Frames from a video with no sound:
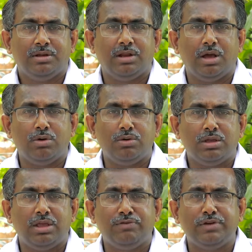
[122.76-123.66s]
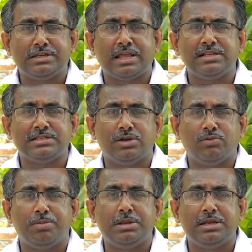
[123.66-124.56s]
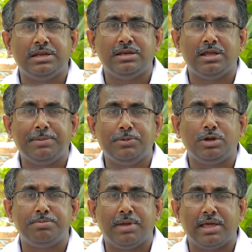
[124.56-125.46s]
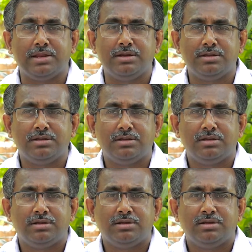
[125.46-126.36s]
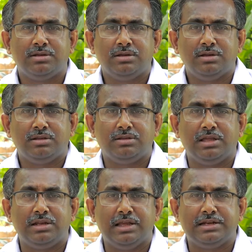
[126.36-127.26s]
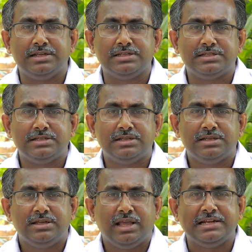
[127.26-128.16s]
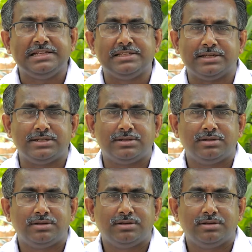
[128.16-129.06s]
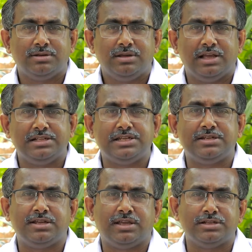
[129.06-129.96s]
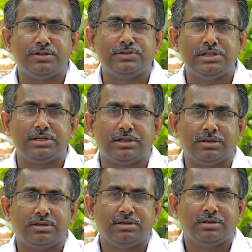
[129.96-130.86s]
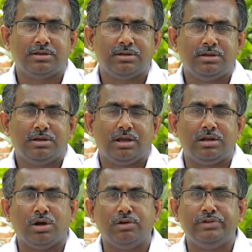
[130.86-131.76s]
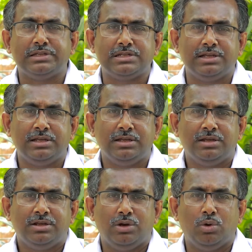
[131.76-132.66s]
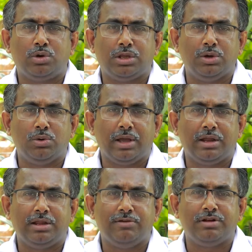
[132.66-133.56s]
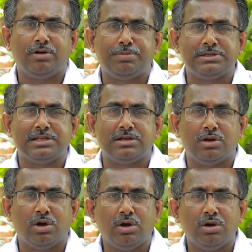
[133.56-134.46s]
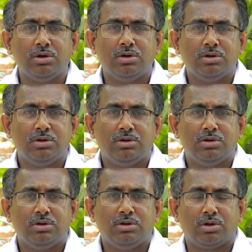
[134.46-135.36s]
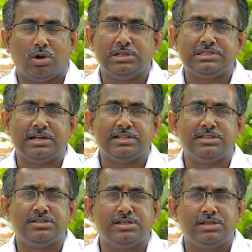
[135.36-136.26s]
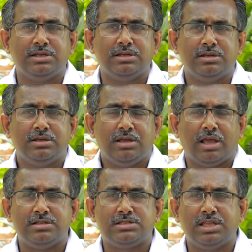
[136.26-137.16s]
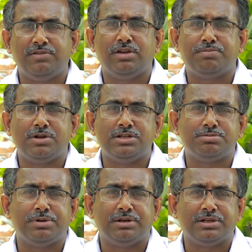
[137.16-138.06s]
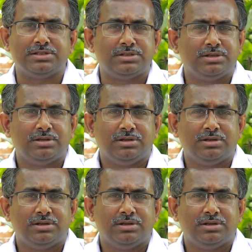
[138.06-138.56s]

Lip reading: Now, if he tells the woman in India, "I'm not married," then it is a deceit, a cheating case of cheating. And obviously, Note Q and even our present law calls that as a cheating, and severe punishment is